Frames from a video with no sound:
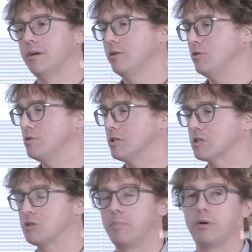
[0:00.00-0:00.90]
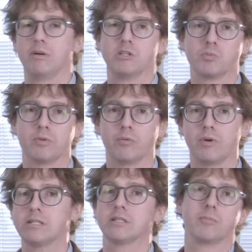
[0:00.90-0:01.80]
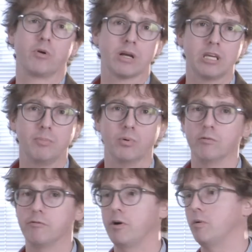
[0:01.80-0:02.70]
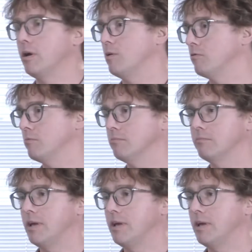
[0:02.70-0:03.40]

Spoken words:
who's experienced with the rest of the Meraki portfolio from